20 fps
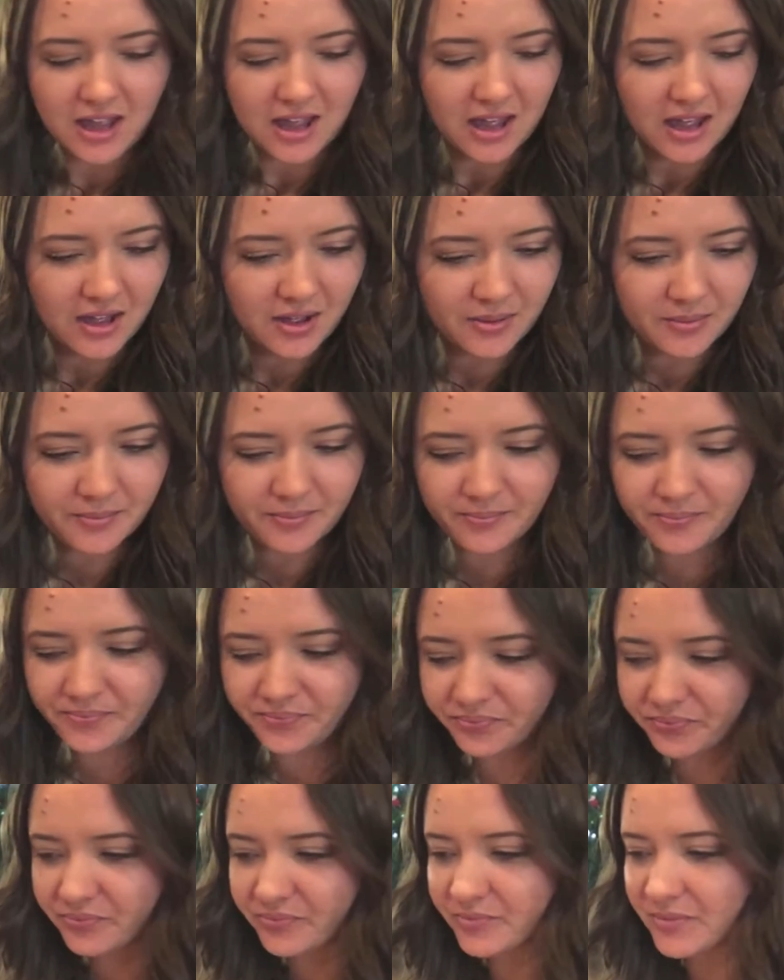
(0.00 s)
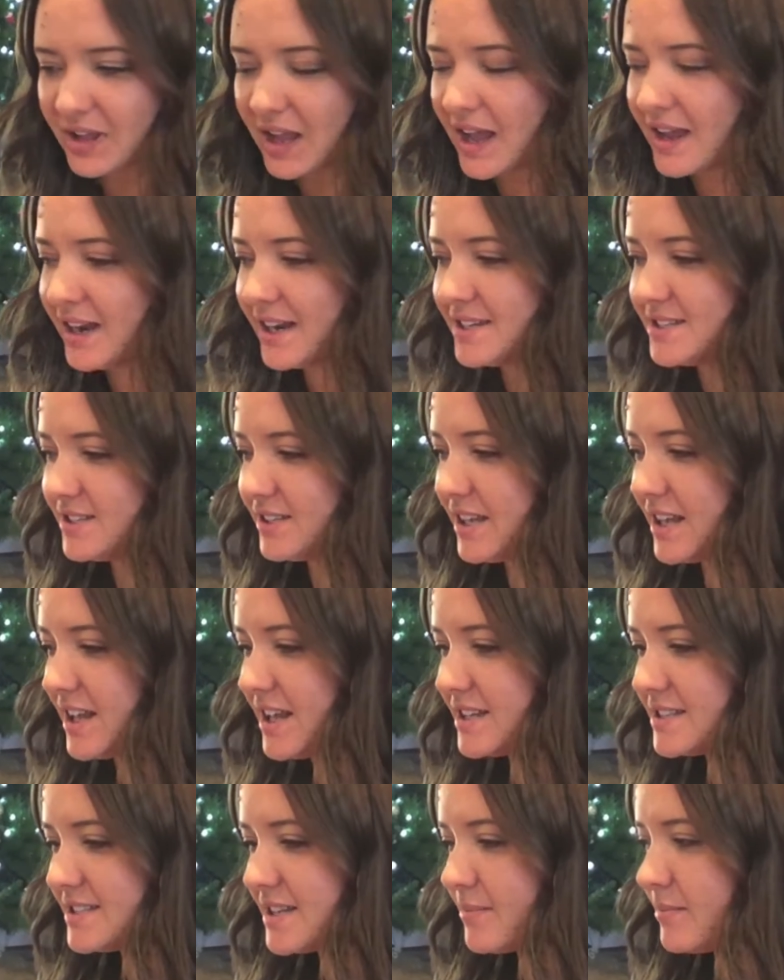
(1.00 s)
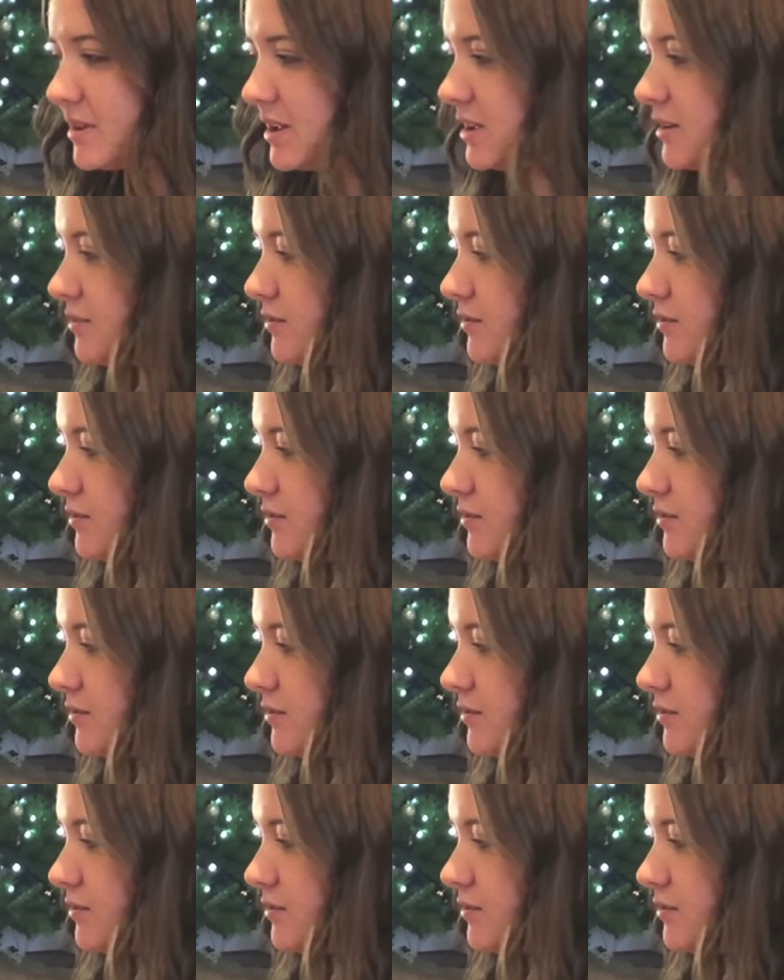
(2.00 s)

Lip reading: I need to get something